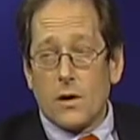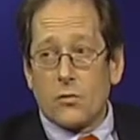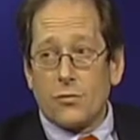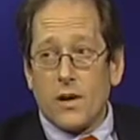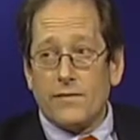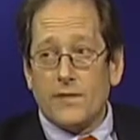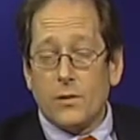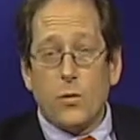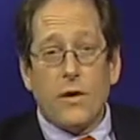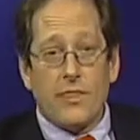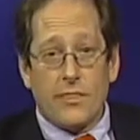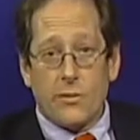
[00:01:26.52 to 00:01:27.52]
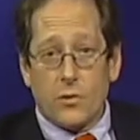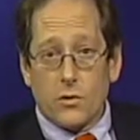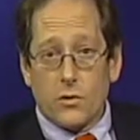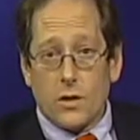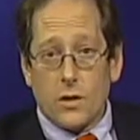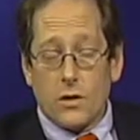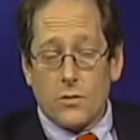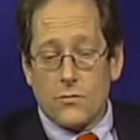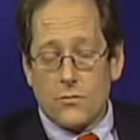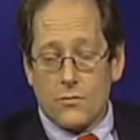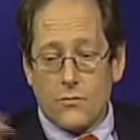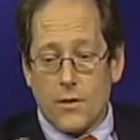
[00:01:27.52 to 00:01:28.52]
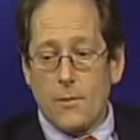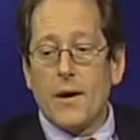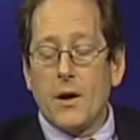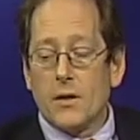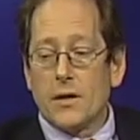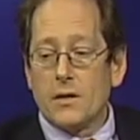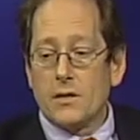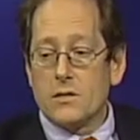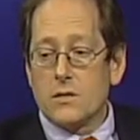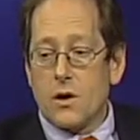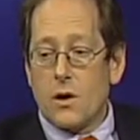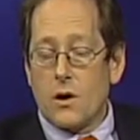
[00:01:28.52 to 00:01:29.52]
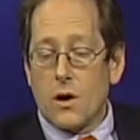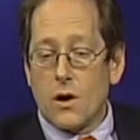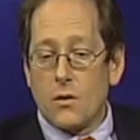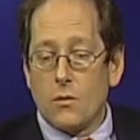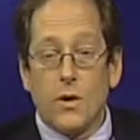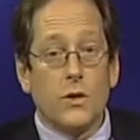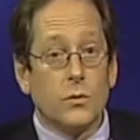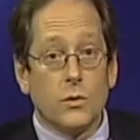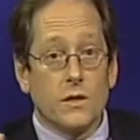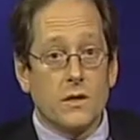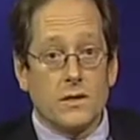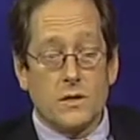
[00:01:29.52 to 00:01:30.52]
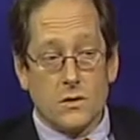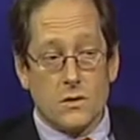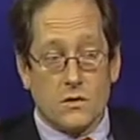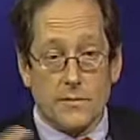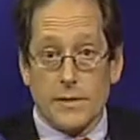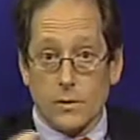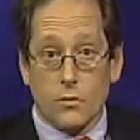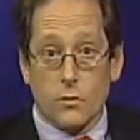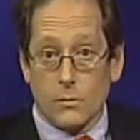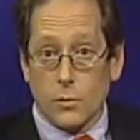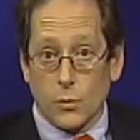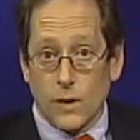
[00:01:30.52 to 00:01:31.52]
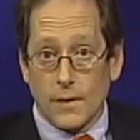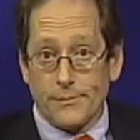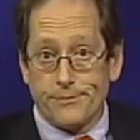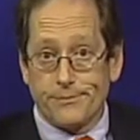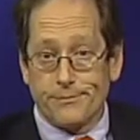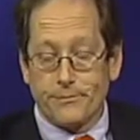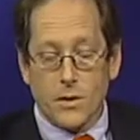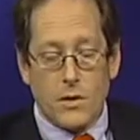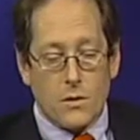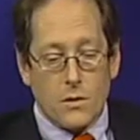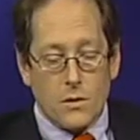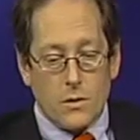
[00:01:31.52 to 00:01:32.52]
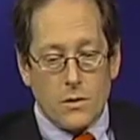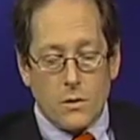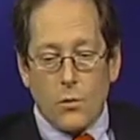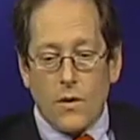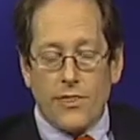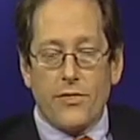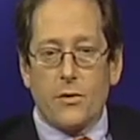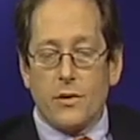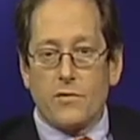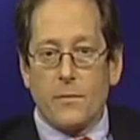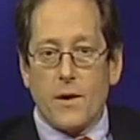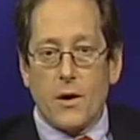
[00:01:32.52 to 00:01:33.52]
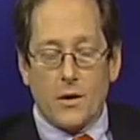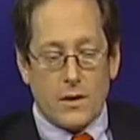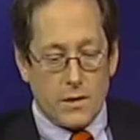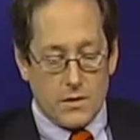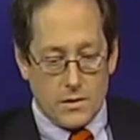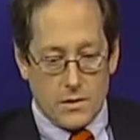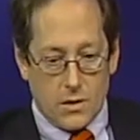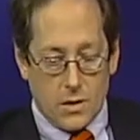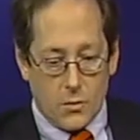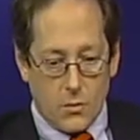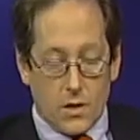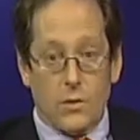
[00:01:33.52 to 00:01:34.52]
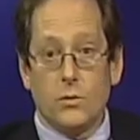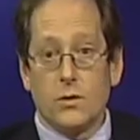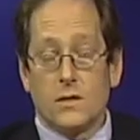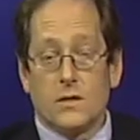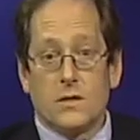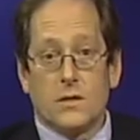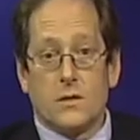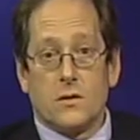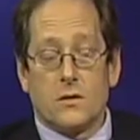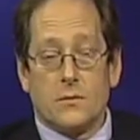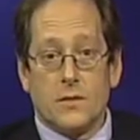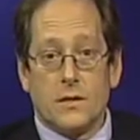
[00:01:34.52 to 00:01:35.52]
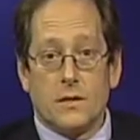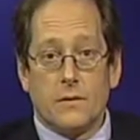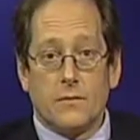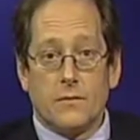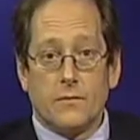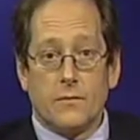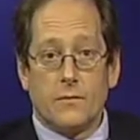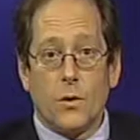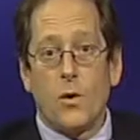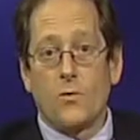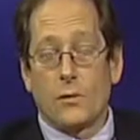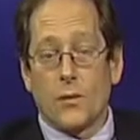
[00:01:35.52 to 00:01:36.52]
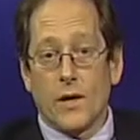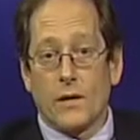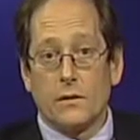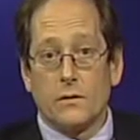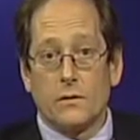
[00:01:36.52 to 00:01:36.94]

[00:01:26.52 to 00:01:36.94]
roughly one third of Americans are what you would consider to be a normal weight. One third of Americans are what you would consider to be overweight.